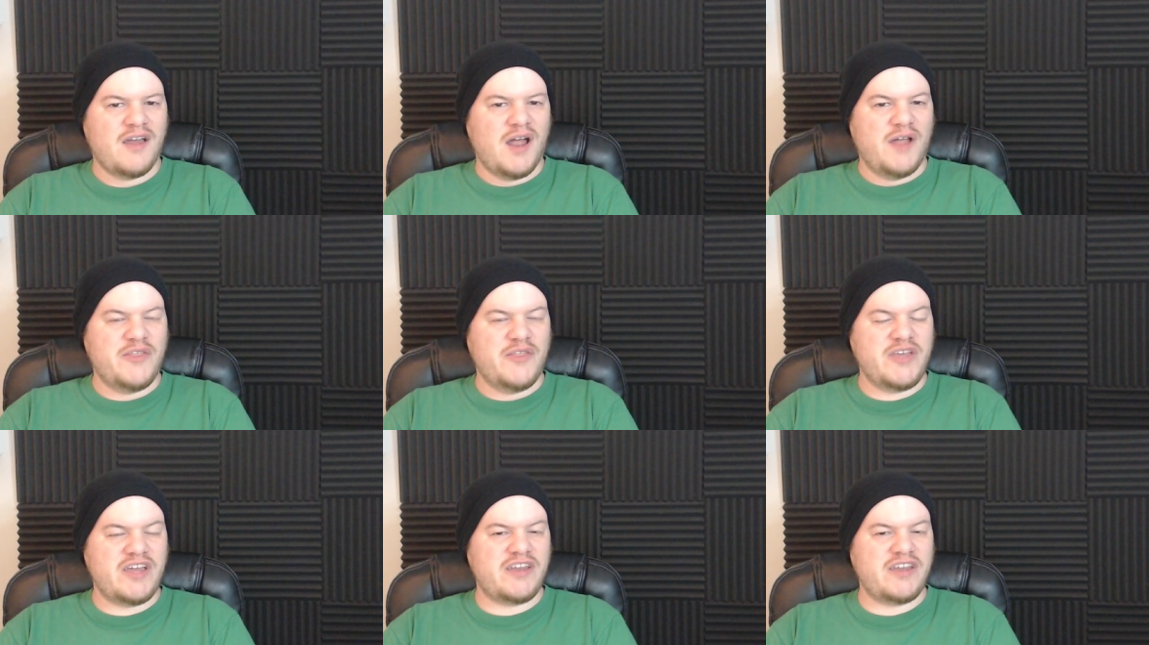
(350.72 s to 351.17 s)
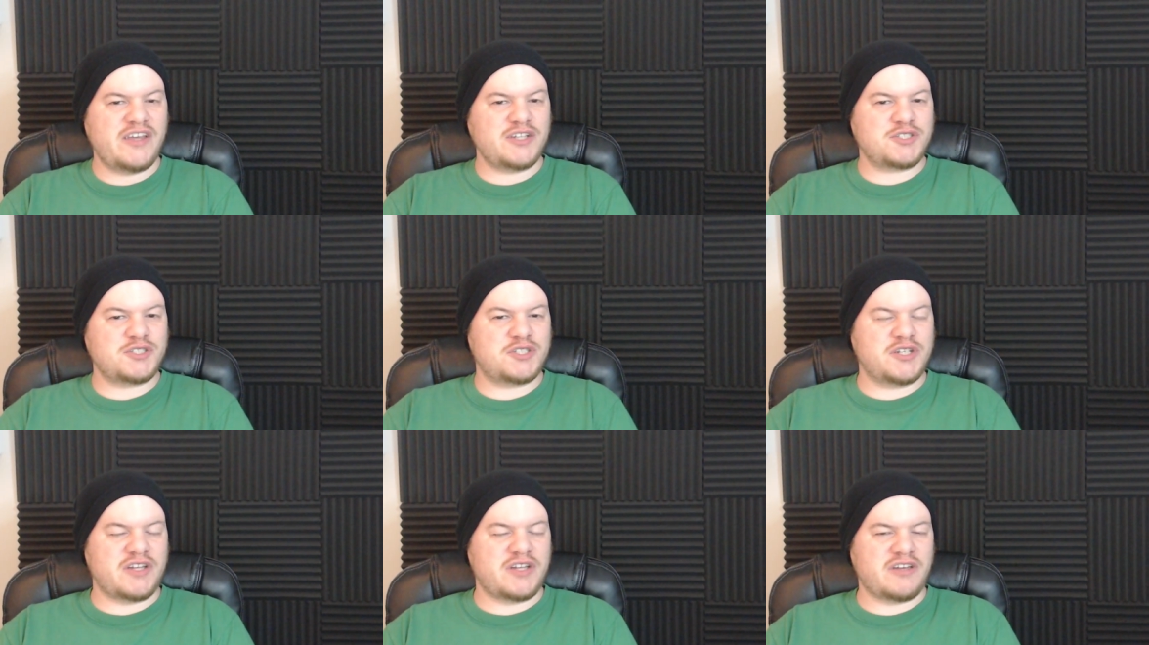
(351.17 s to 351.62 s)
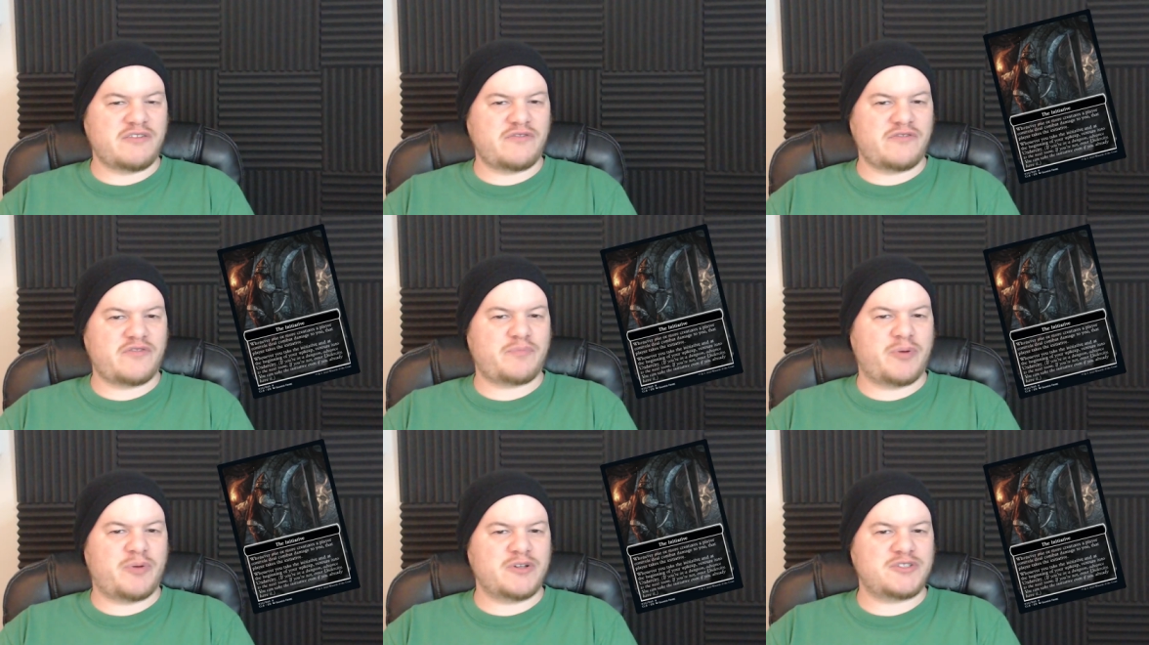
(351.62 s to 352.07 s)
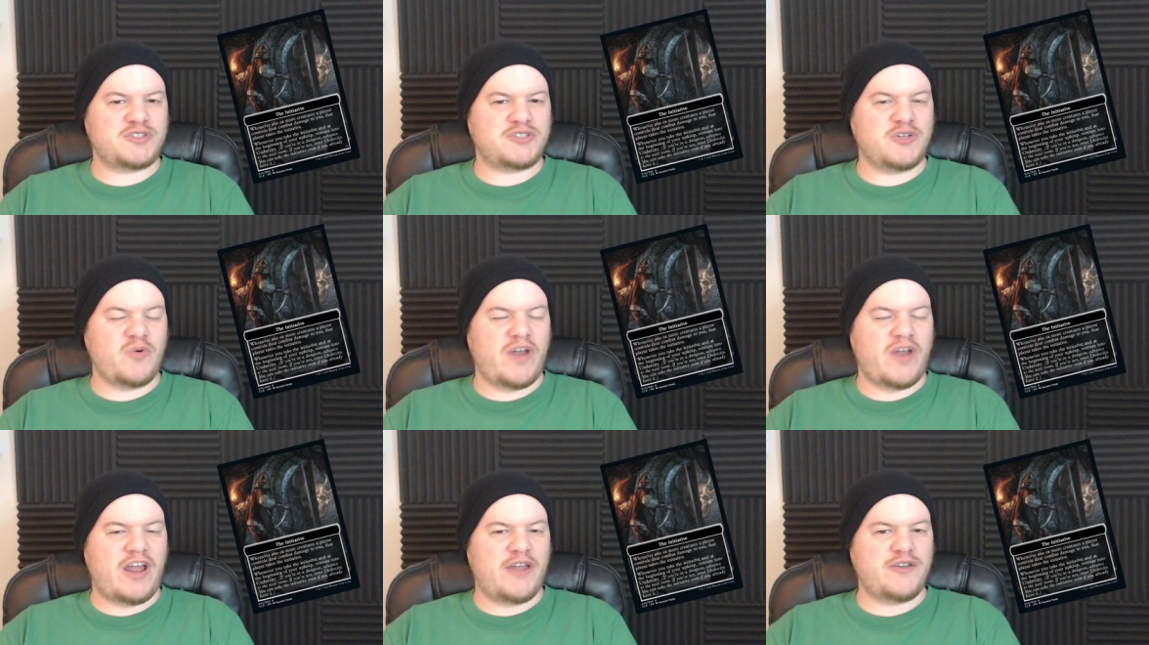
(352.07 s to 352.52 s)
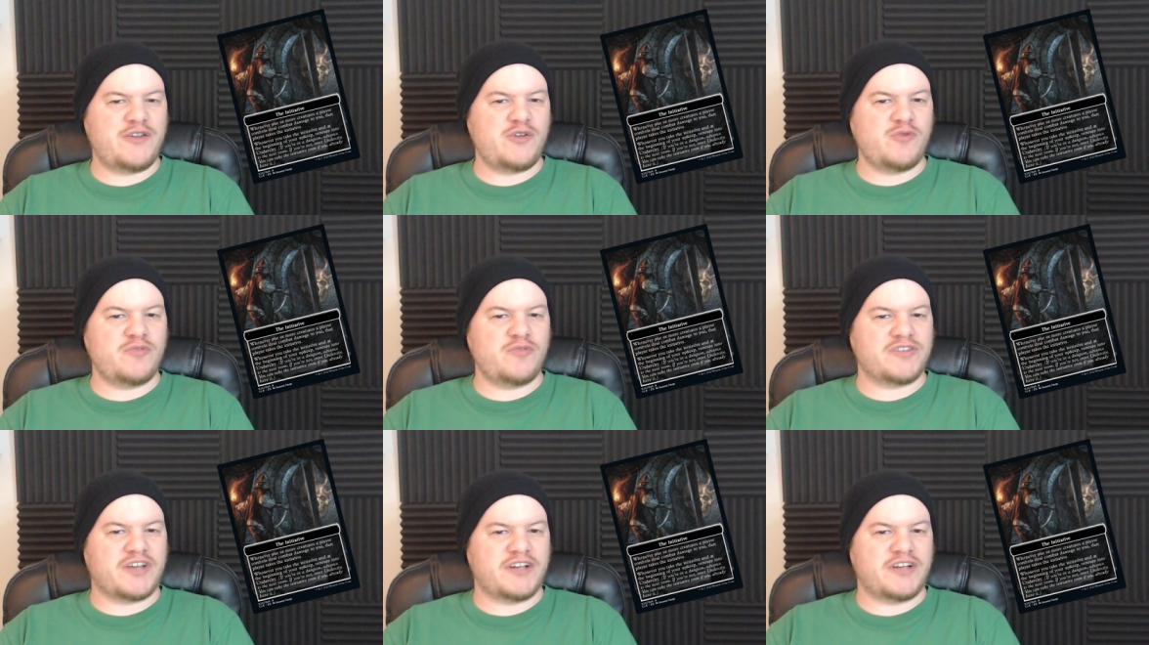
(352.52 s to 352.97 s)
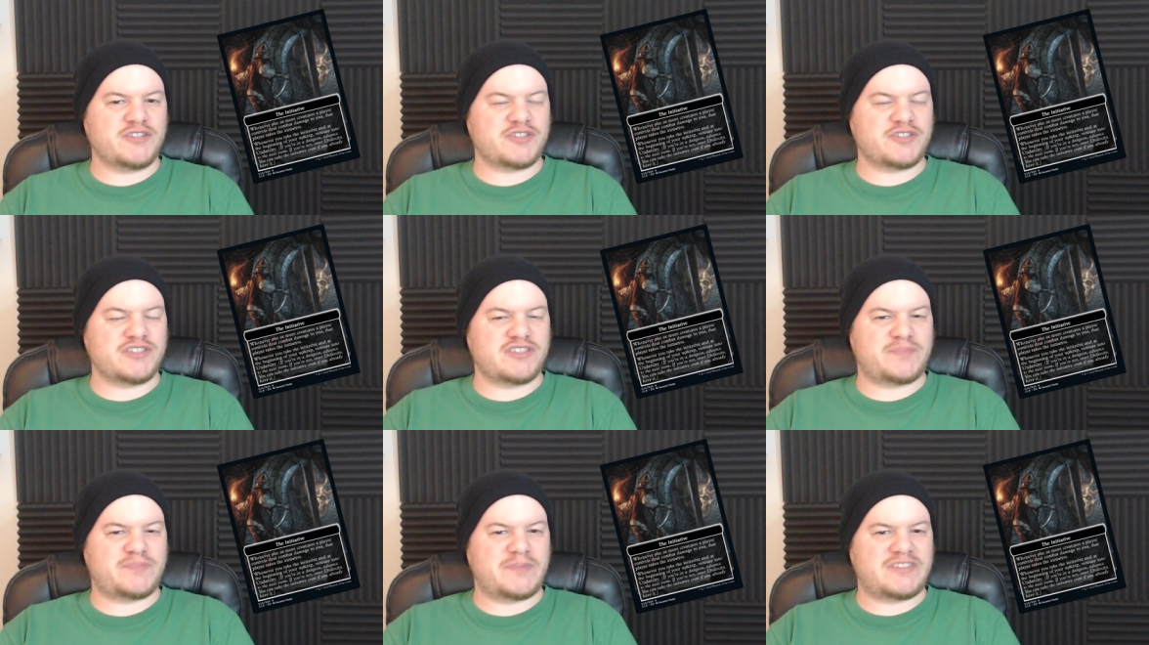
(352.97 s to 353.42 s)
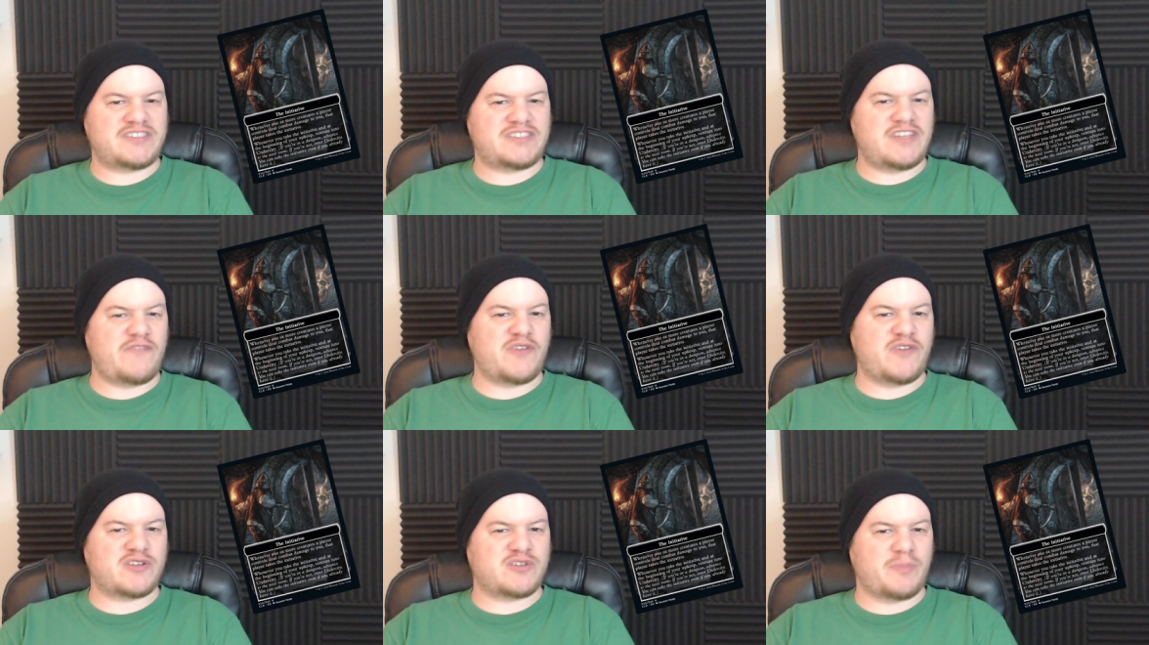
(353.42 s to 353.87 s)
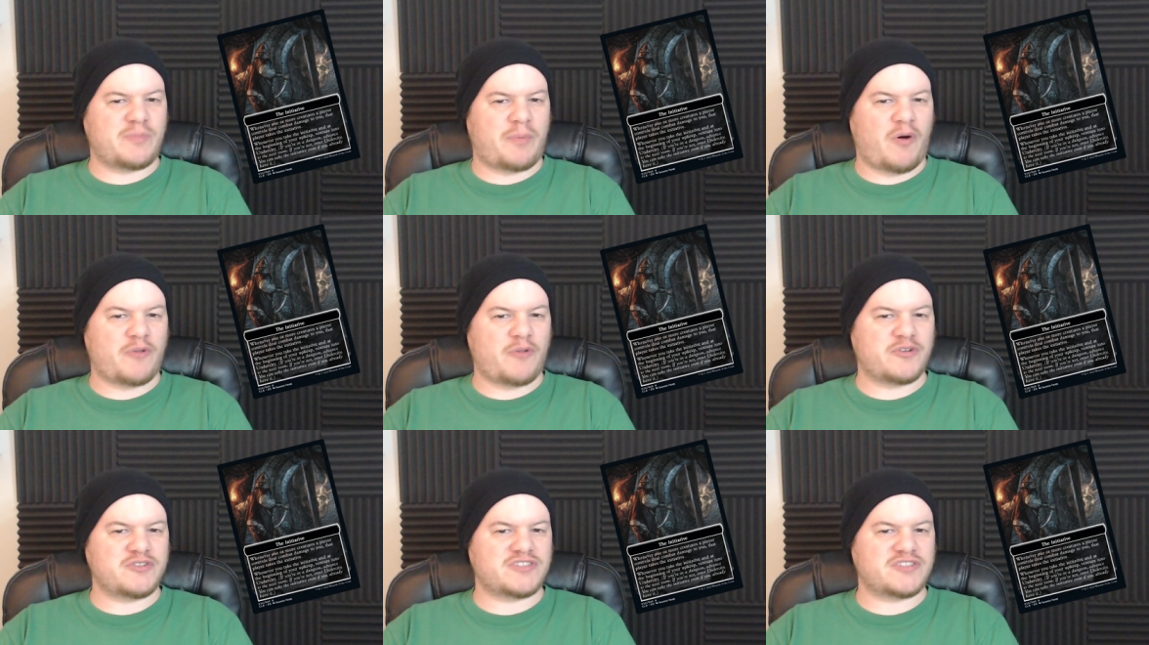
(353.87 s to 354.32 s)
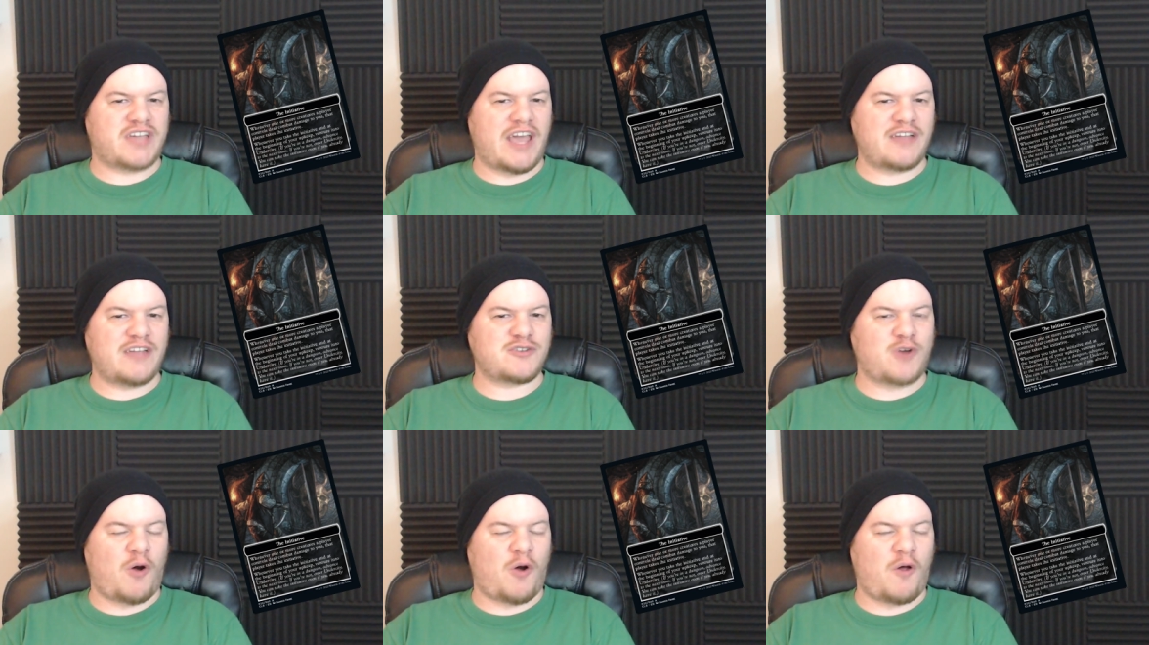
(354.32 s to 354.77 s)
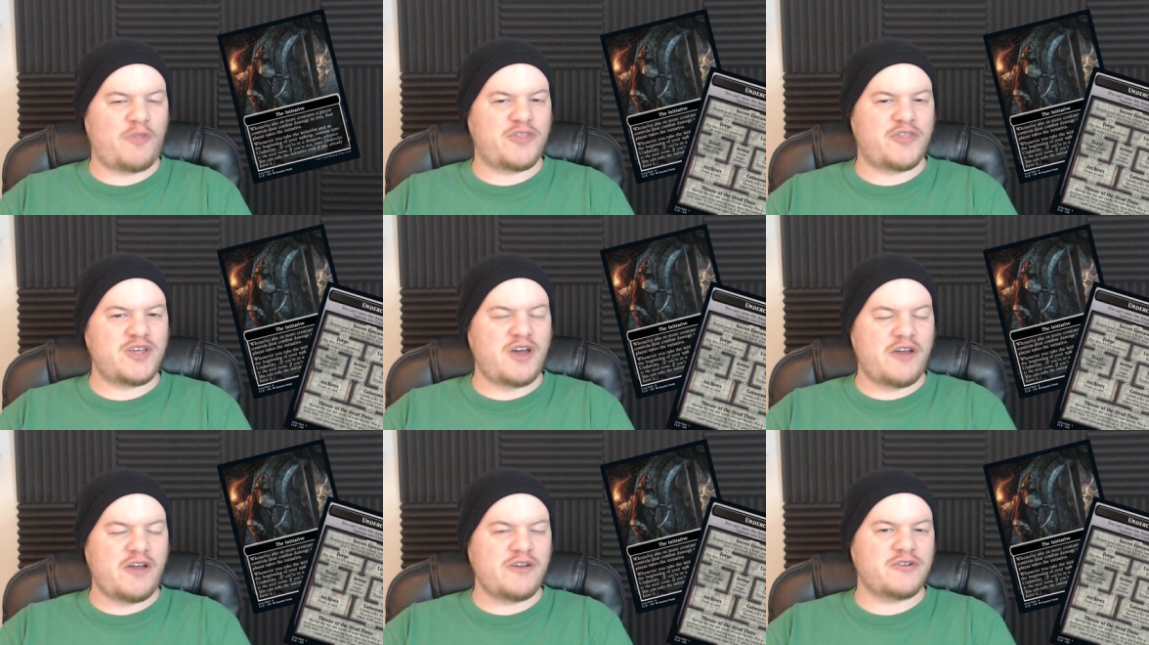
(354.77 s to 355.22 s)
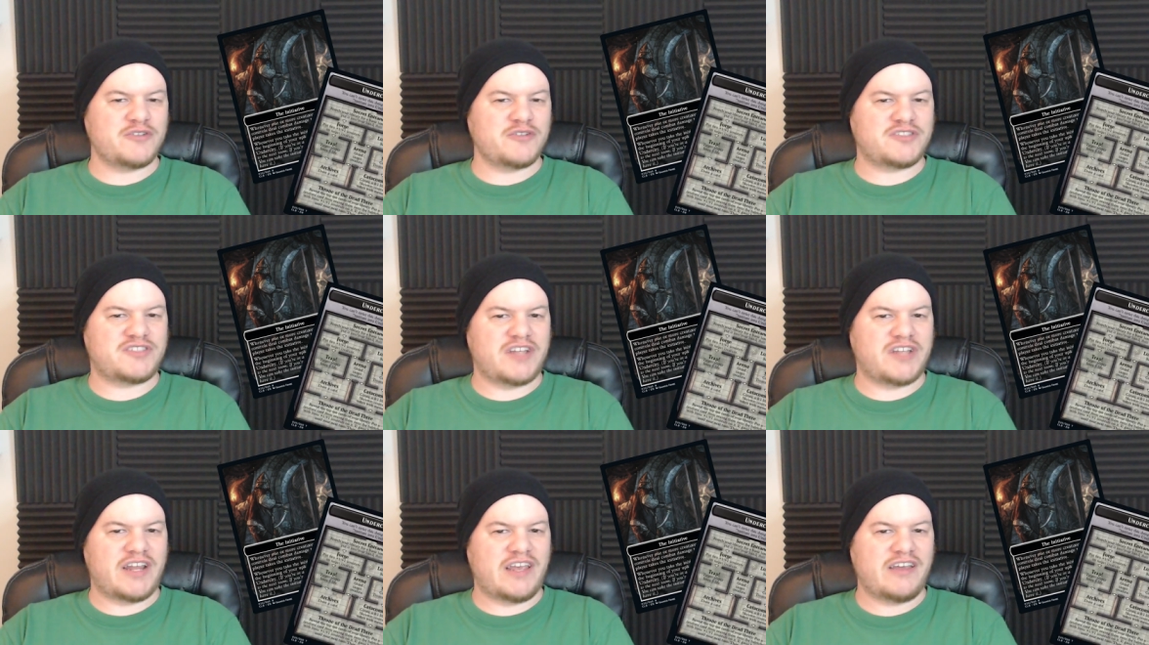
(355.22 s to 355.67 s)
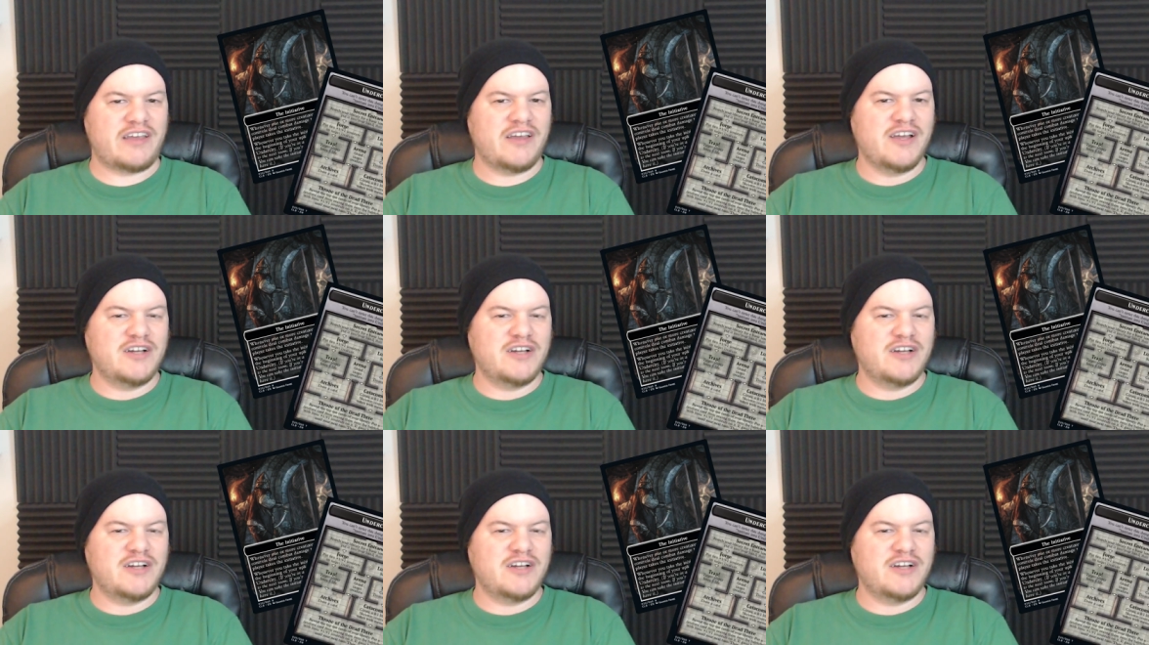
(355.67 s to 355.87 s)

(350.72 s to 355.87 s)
The Initiative puts you in a new dungeon specific to Baldur's Gate called the Undercity.